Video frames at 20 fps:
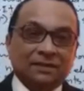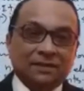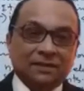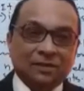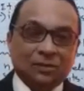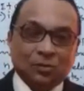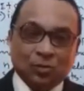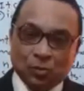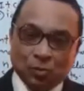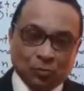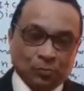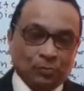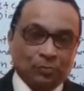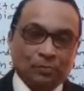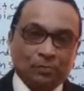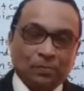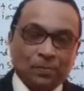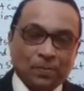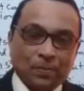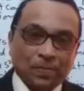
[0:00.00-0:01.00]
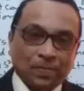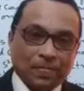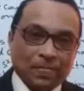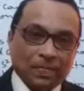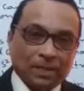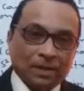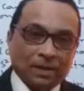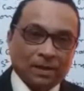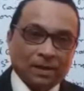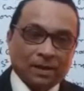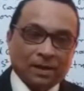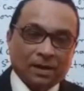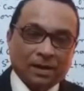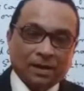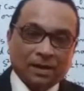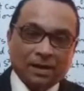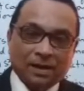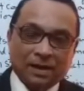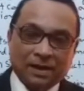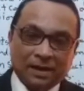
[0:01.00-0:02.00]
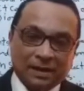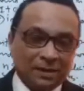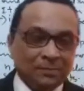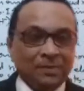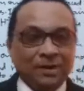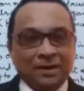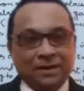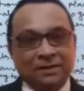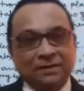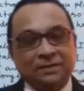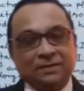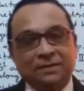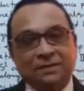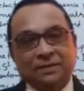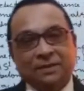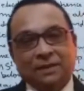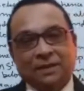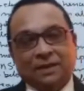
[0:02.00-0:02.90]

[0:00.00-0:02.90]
group elements,